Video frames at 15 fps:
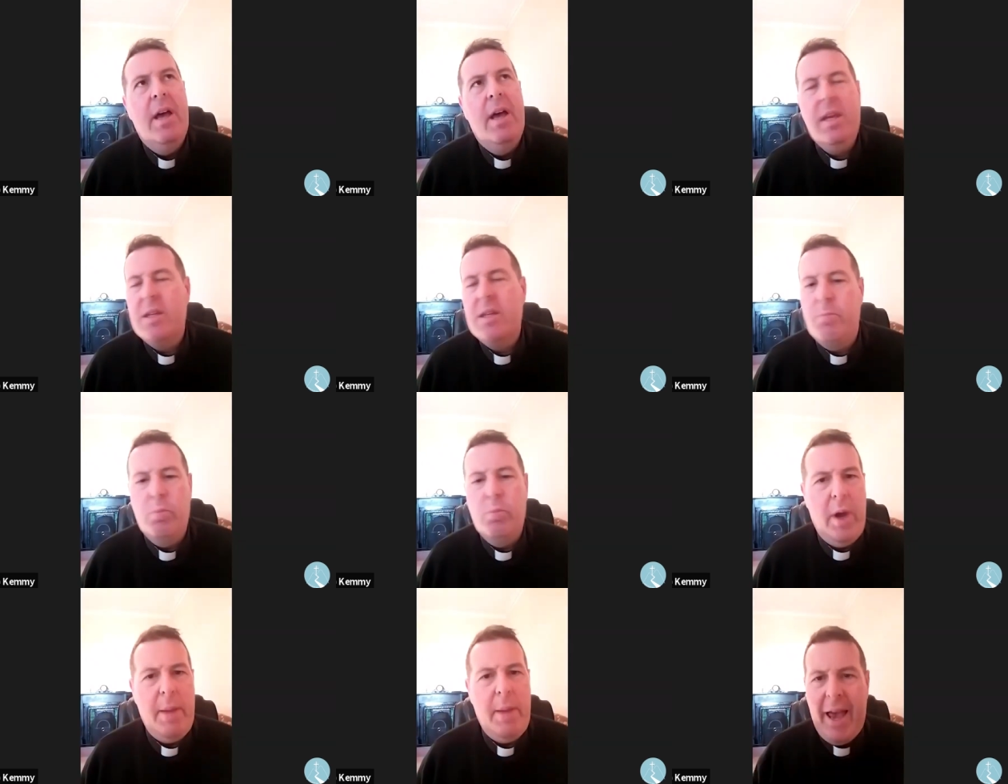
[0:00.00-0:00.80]
I think it's
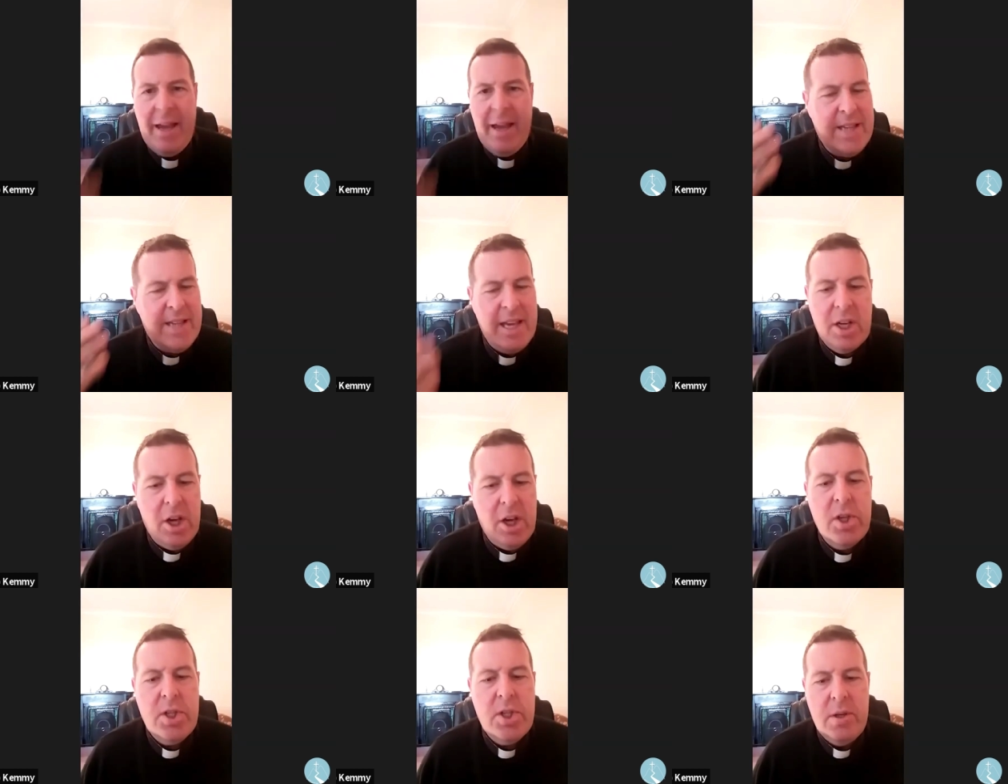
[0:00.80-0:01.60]
way back Saint
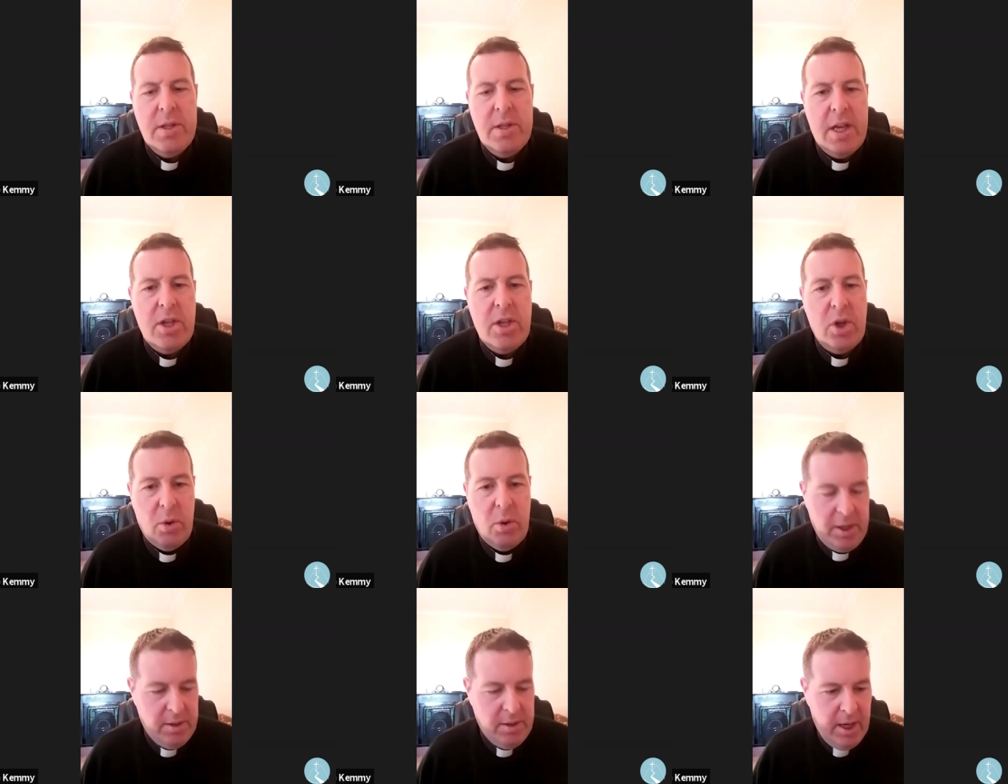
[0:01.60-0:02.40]
Augustine who said, you know,
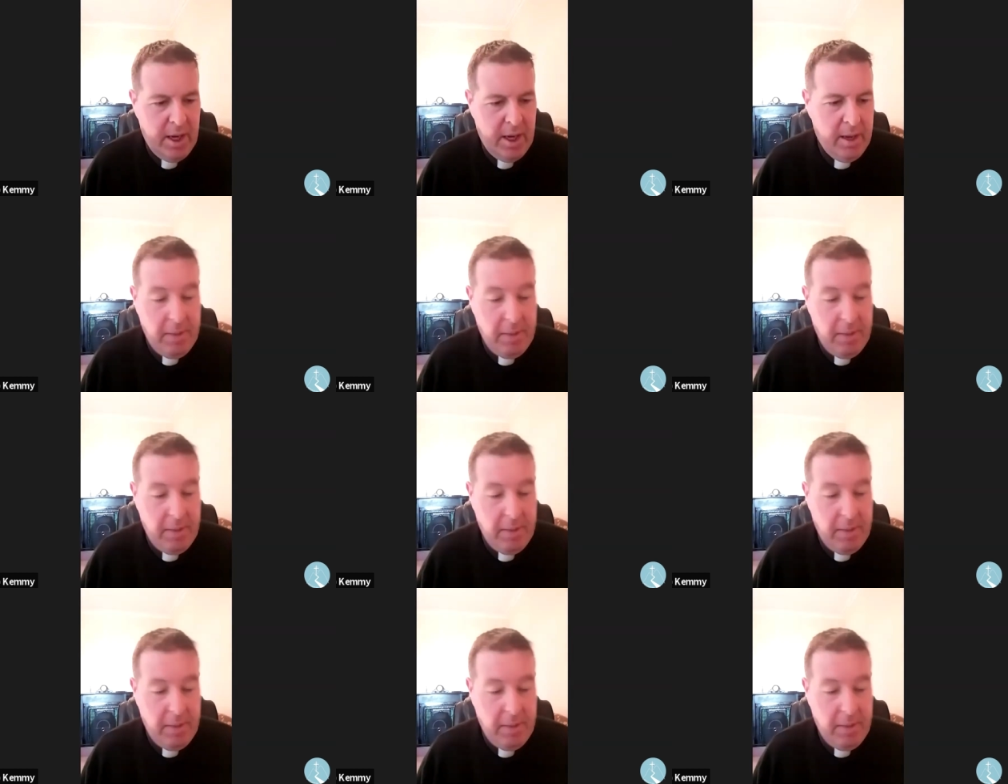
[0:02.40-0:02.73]
when uh,